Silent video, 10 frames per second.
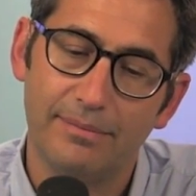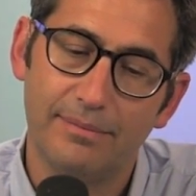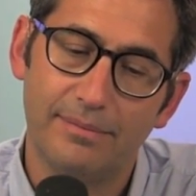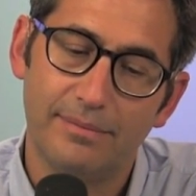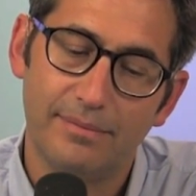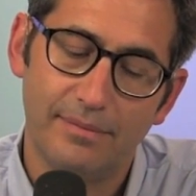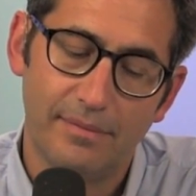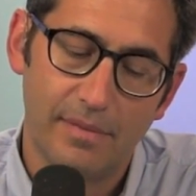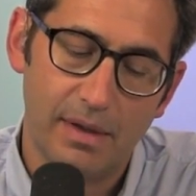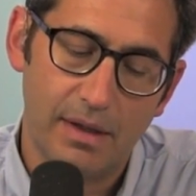
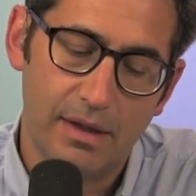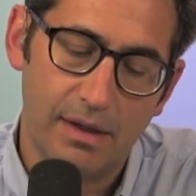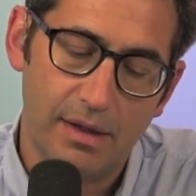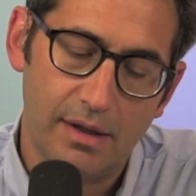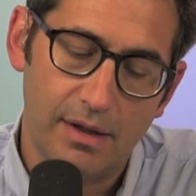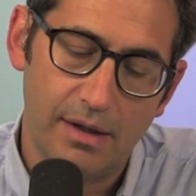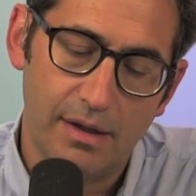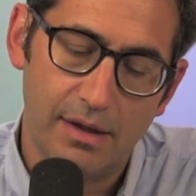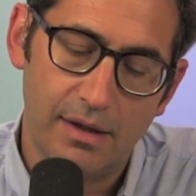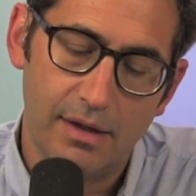
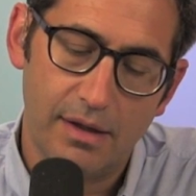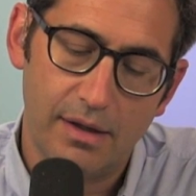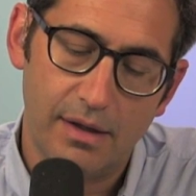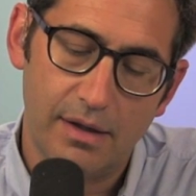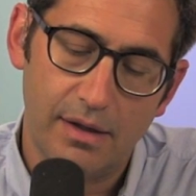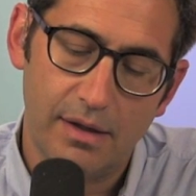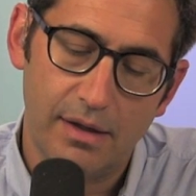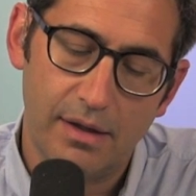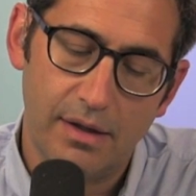[no speech]